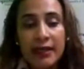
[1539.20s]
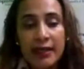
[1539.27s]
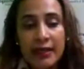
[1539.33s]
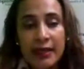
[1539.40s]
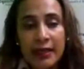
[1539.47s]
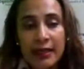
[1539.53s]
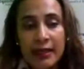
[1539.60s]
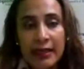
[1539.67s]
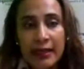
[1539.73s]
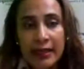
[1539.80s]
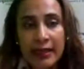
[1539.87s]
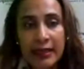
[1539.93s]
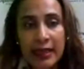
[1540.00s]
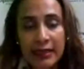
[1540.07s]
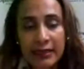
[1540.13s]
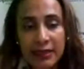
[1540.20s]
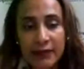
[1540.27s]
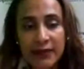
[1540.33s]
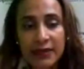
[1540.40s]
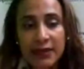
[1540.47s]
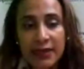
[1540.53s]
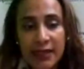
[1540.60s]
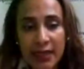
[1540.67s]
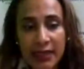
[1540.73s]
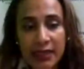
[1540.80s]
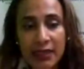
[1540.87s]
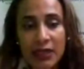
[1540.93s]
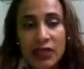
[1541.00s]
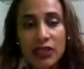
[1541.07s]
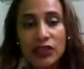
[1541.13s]
In the
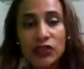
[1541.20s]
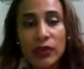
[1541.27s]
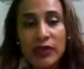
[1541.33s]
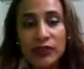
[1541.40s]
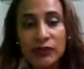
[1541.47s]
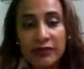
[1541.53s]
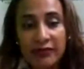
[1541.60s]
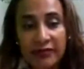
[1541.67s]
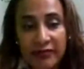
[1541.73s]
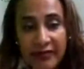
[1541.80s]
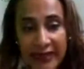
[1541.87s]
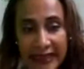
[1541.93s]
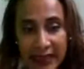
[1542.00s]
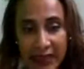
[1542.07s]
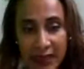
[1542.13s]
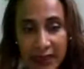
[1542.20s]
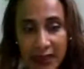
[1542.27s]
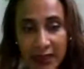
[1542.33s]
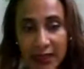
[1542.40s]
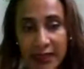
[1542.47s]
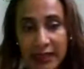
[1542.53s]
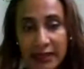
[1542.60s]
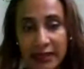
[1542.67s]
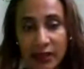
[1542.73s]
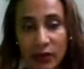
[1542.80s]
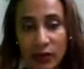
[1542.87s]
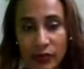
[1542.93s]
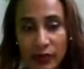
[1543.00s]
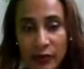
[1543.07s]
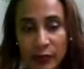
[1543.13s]
activity 9, you have to fill
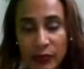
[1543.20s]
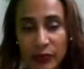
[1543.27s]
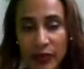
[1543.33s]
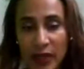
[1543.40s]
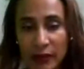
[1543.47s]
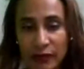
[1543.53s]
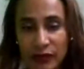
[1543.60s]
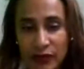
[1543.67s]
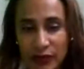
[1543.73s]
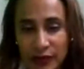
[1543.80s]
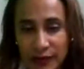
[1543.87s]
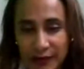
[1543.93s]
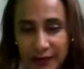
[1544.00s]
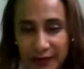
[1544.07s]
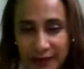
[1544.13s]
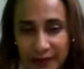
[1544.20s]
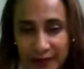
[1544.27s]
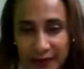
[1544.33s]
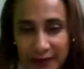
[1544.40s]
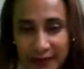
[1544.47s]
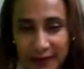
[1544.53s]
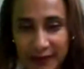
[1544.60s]
in the correct pronouns.